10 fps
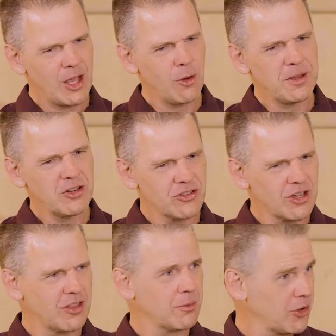helping
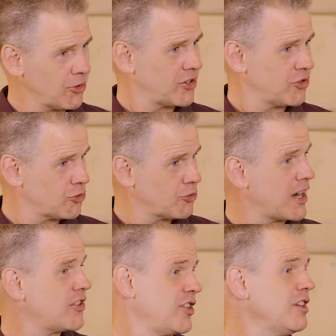design the migration
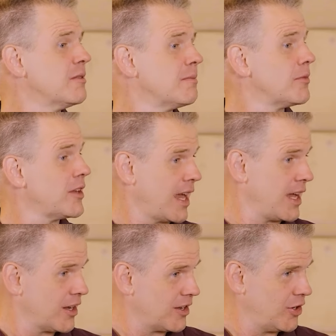strategy that
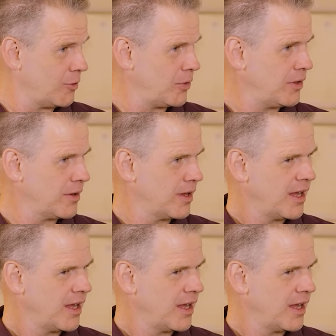AI can help with.